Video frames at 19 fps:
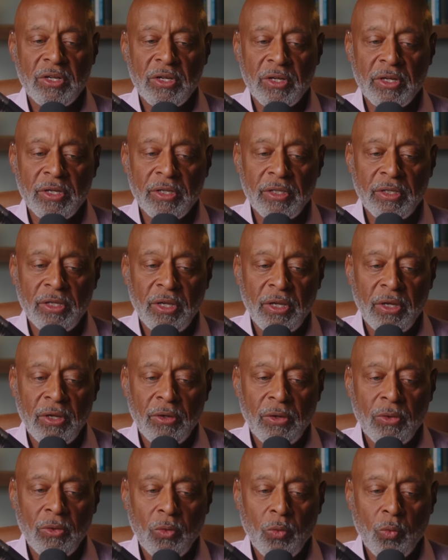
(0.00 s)
on
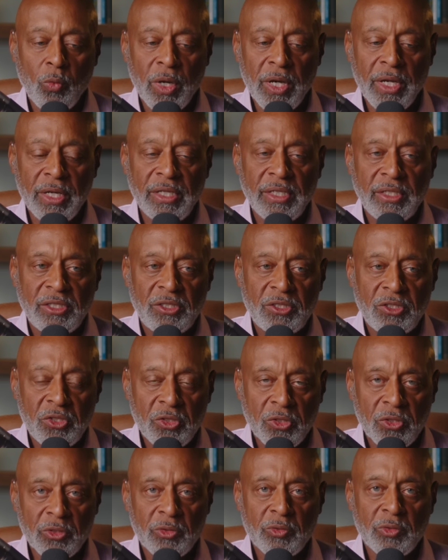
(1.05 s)
what
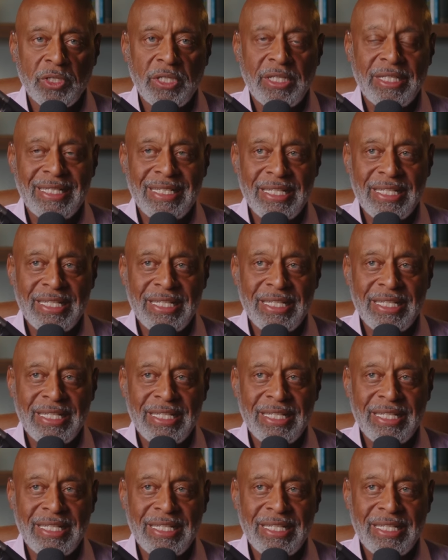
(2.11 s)
children